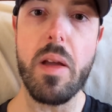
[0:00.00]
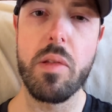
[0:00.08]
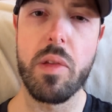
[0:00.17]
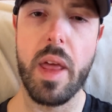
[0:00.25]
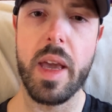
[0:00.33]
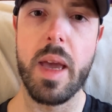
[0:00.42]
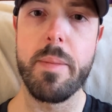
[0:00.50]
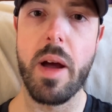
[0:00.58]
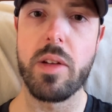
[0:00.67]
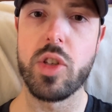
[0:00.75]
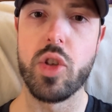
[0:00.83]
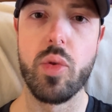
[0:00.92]
So that came
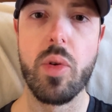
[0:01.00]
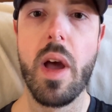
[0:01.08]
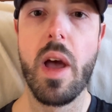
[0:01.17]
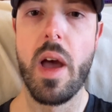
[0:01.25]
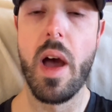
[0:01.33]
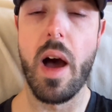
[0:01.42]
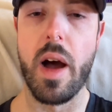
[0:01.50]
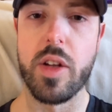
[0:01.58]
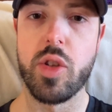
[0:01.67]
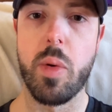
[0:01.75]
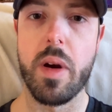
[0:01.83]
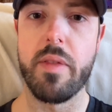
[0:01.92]
out to
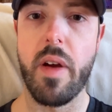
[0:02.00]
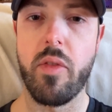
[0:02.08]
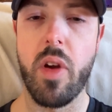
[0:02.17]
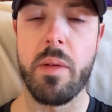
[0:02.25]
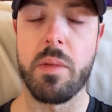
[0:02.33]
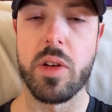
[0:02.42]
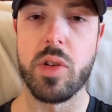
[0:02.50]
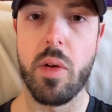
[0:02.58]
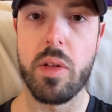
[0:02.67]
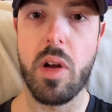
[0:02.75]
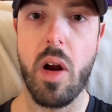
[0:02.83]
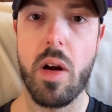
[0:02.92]
25 grams of
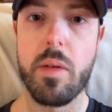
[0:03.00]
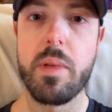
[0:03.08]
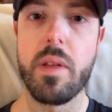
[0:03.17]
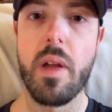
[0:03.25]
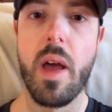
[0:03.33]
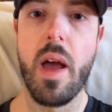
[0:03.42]
total carbs,